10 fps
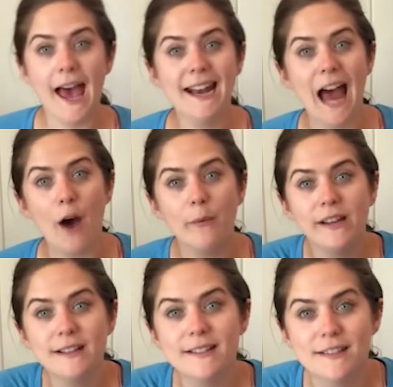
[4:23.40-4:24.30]
And now we
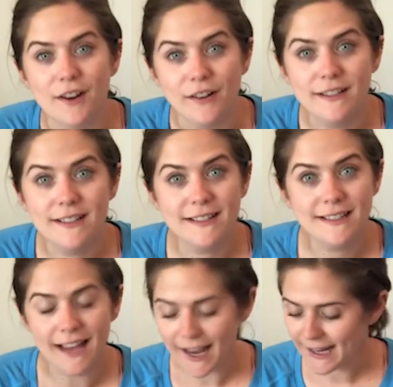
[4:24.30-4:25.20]
can start
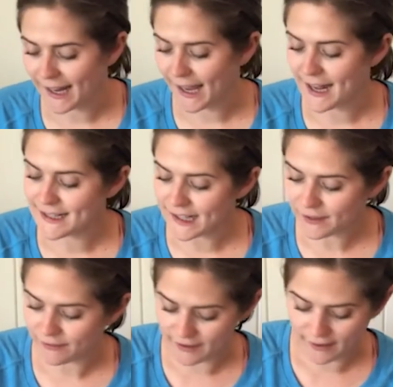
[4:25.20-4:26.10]
designing and
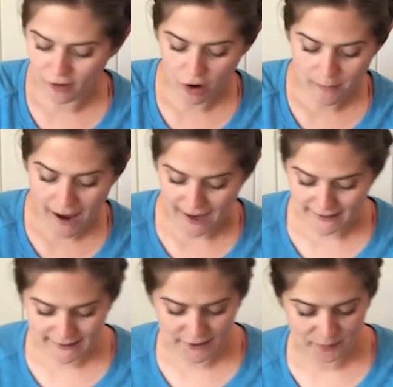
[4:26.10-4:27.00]
decorating our
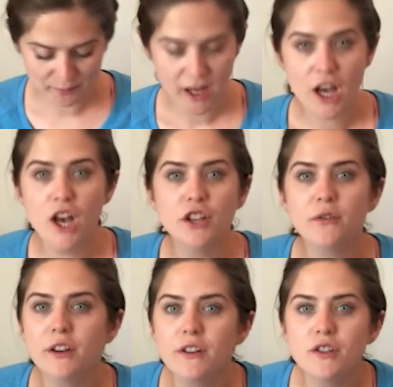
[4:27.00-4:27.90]
mask.
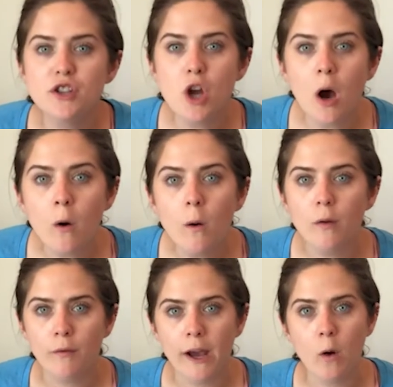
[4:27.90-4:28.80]
So there is
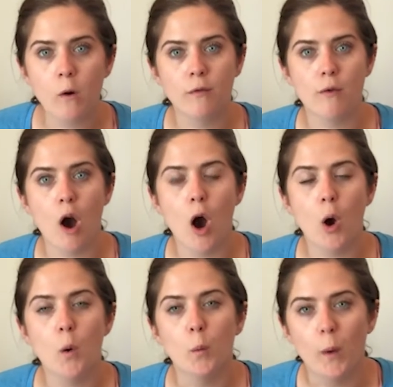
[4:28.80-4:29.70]
no right or
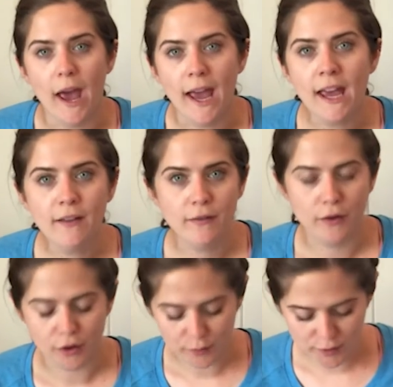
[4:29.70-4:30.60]
wrong way
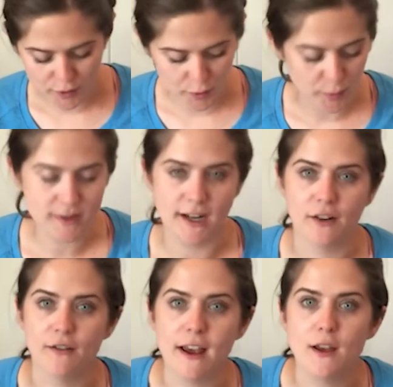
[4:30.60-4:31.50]
for you to
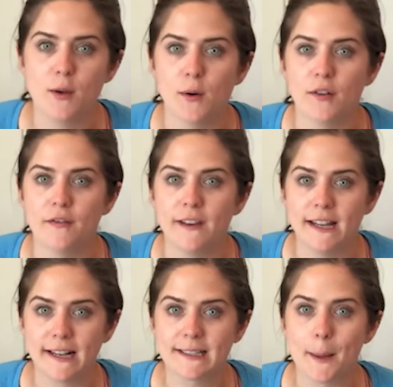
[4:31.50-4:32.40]
decorate your
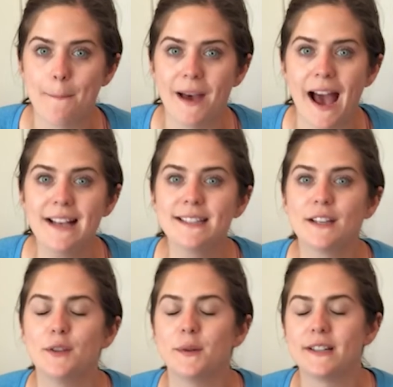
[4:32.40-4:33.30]
Phoenix
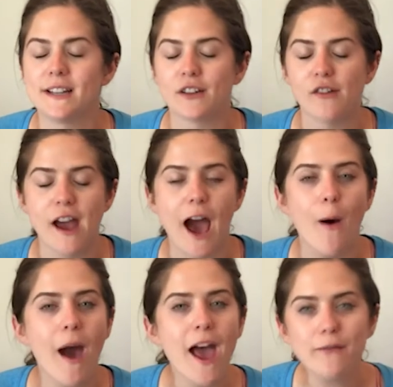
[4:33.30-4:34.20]
mask. You can decorate
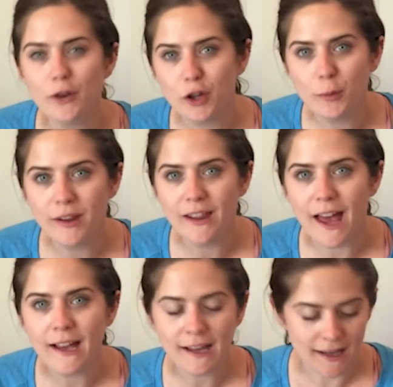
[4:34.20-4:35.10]
however you would
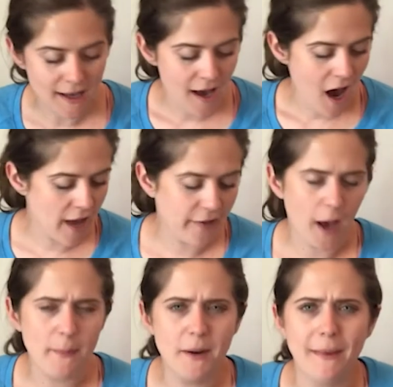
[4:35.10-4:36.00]
like. I think
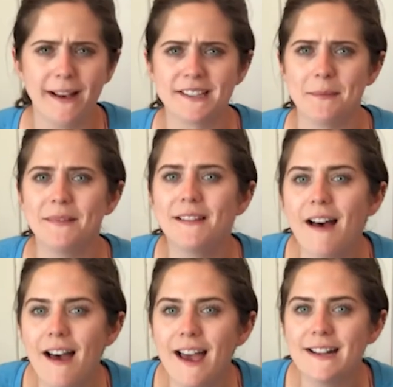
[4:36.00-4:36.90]
I'm gonna make some
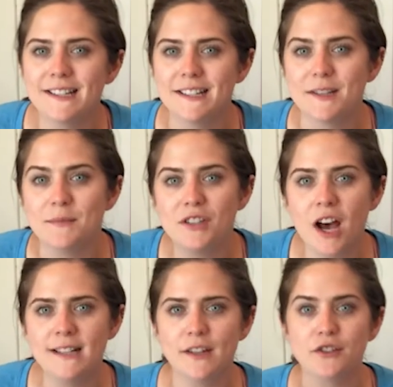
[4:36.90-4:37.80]
lines and some
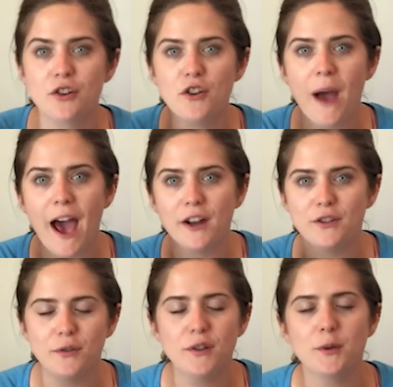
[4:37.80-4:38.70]
dots. I'll show you how to
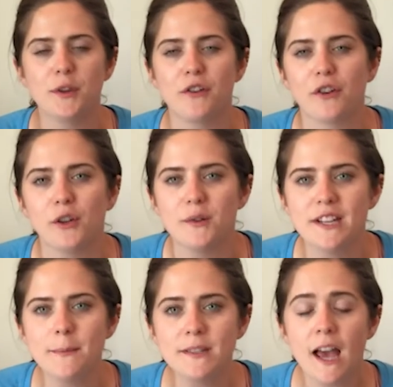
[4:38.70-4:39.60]
do those with your
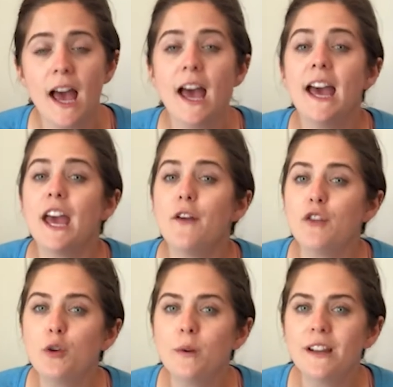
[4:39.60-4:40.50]
Q-tips. If
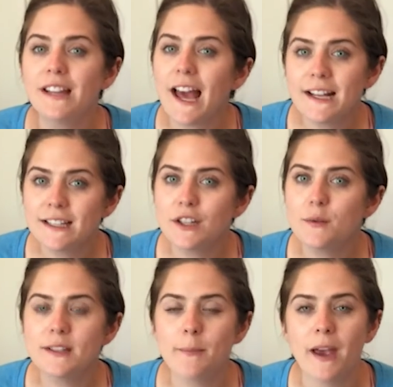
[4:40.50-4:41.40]
you would like to
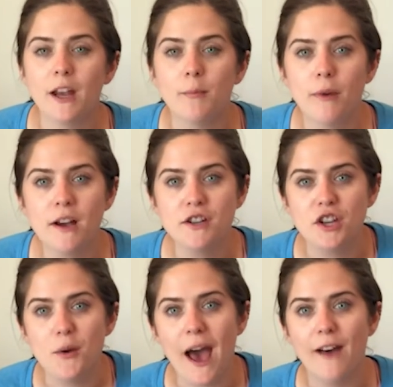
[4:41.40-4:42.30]
use a paintbrush
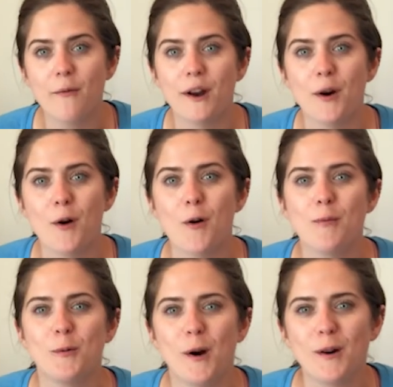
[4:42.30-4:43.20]
and you have one at
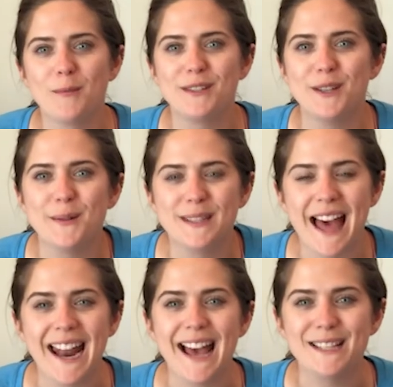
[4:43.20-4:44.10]
home, you're welcome to use
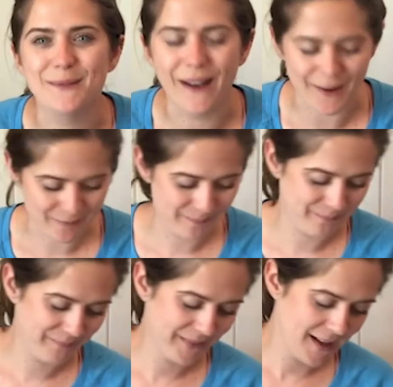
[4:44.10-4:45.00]
that as well.
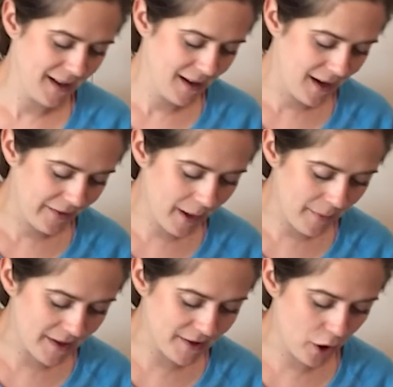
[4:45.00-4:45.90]
I think I'm
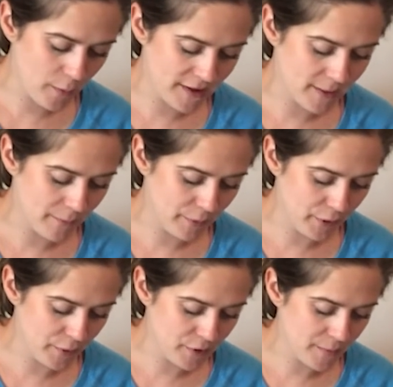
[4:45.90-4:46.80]
gonna start with some
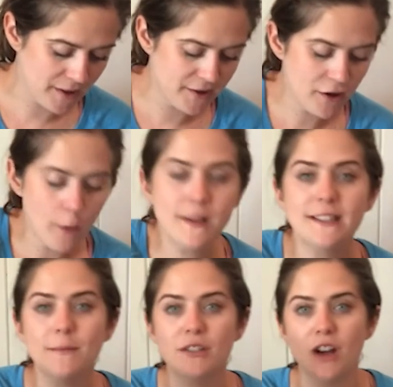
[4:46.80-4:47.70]
blue. So I'm gonna start with
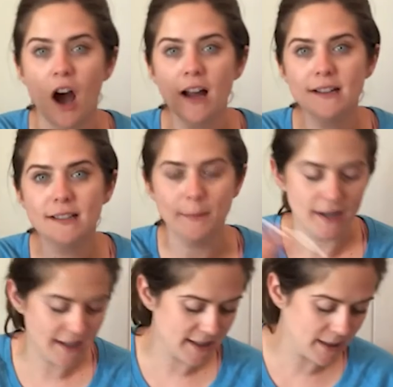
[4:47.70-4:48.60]
some dots. I'm
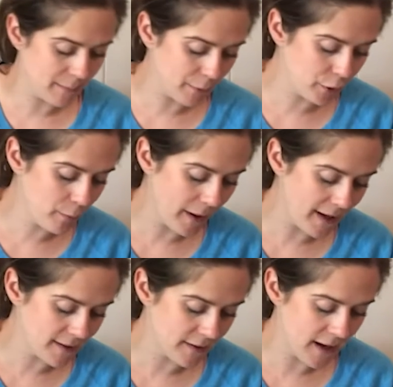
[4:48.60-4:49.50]
gonna get some blue
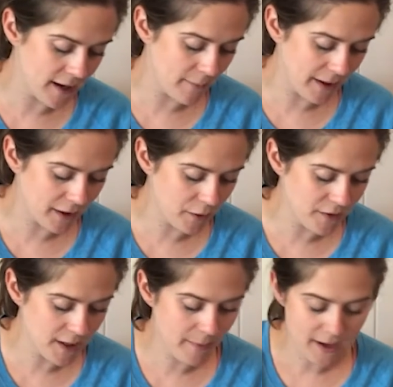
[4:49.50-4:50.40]
paint on the end of my
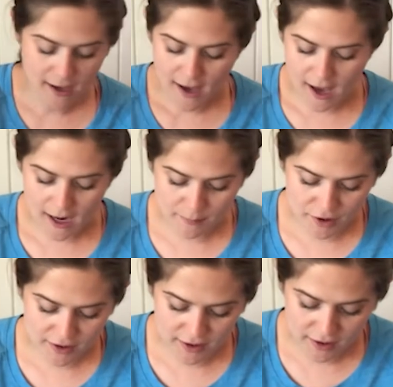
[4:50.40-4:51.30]
Q-tip and I'm
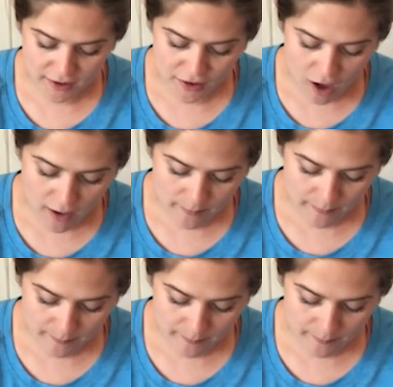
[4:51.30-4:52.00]
just gonna dot